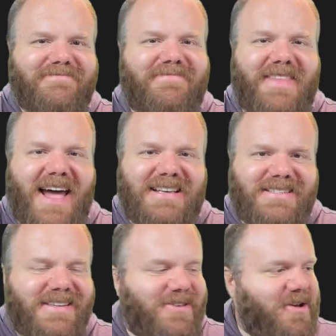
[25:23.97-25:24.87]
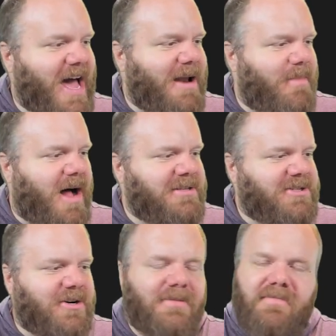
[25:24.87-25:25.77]
Nice, you got a
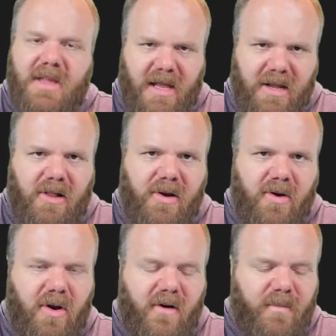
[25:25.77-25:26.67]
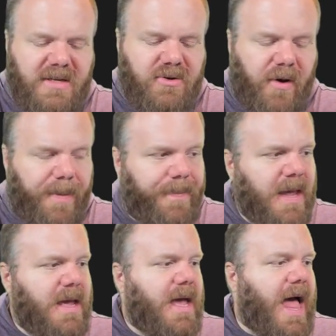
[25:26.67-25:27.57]
monster and it cleared it off my screen.
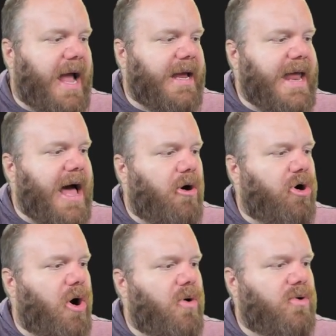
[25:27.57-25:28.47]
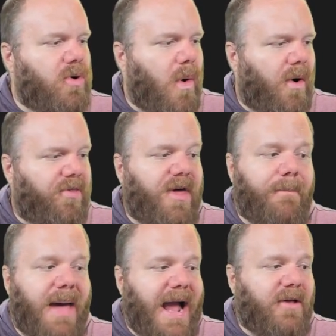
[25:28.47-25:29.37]
I can now go north. I'm
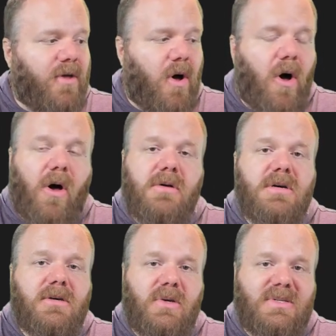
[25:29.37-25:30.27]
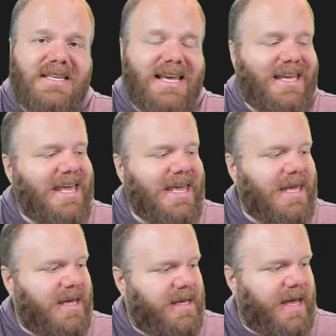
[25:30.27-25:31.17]
back in the hall. You see a
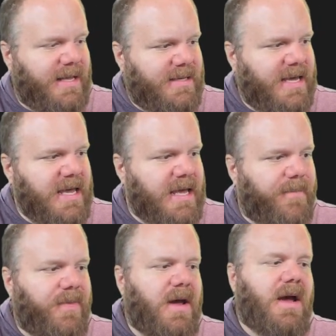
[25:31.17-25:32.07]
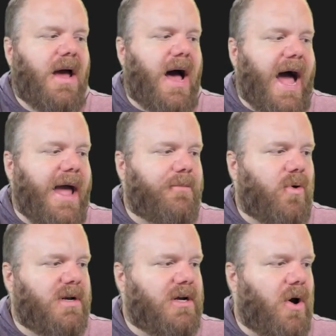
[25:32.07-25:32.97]
key, get key. I'm
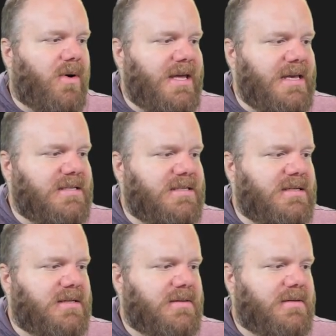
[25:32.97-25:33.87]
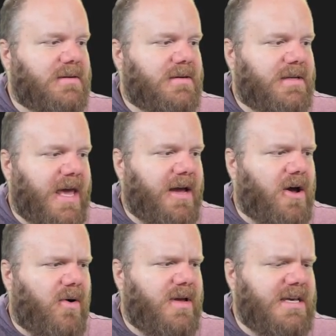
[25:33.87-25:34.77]
going to go east. Can't
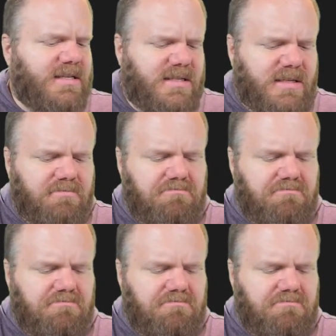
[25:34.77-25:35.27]
go east.